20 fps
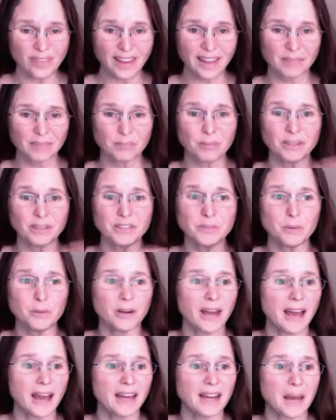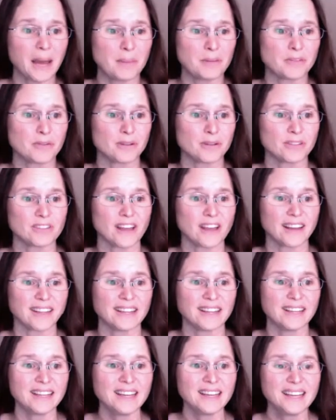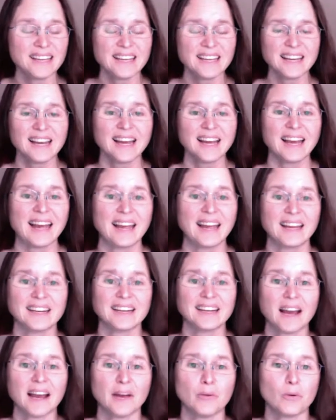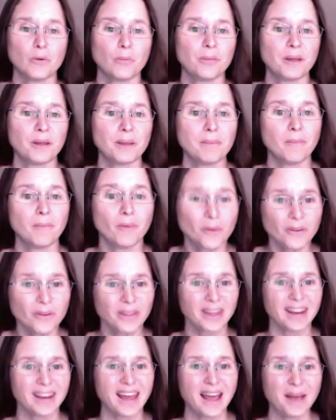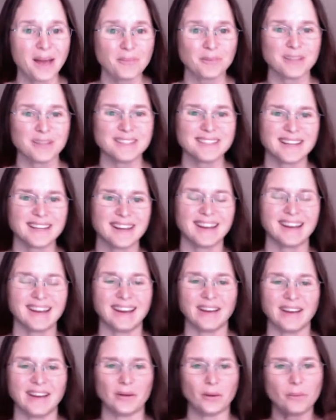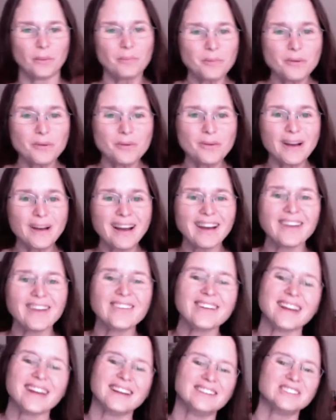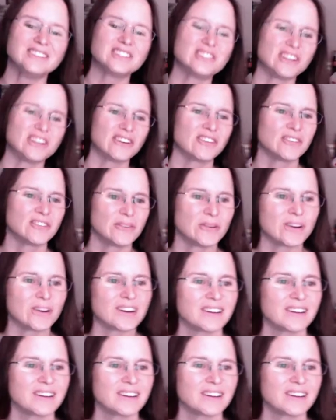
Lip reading: Please put at Happy Trails Hiking, and I will be more than happy to help you out and share your